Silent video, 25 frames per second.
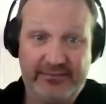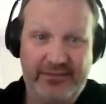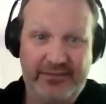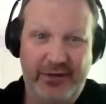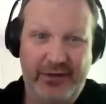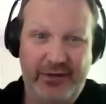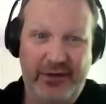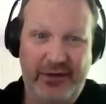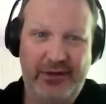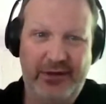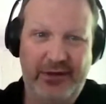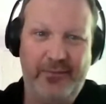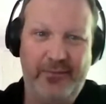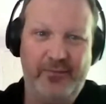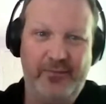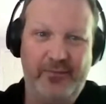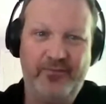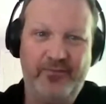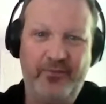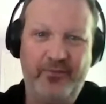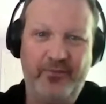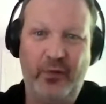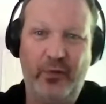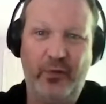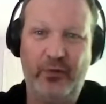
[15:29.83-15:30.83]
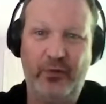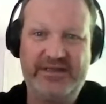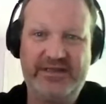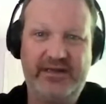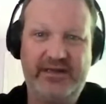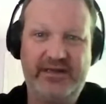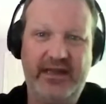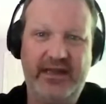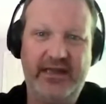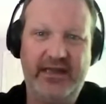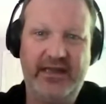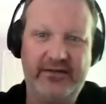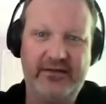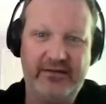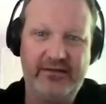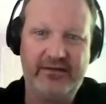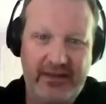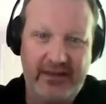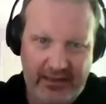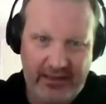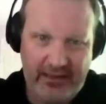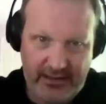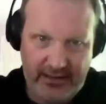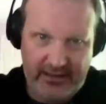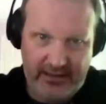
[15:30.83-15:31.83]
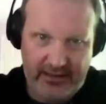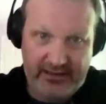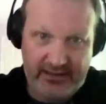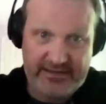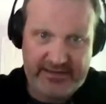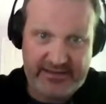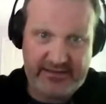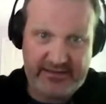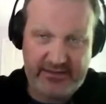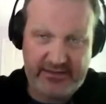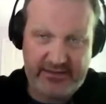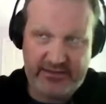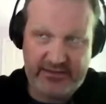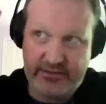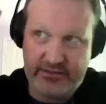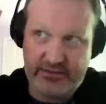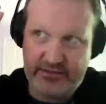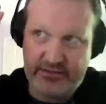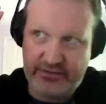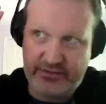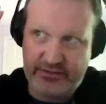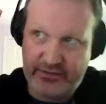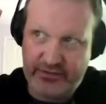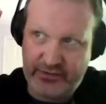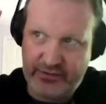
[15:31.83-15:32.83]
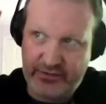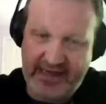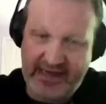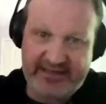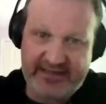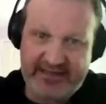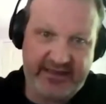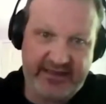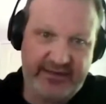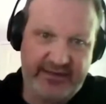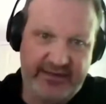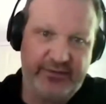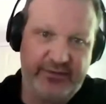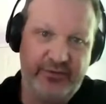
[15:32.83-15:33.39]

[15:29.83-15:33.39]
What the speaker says: Once again, drastically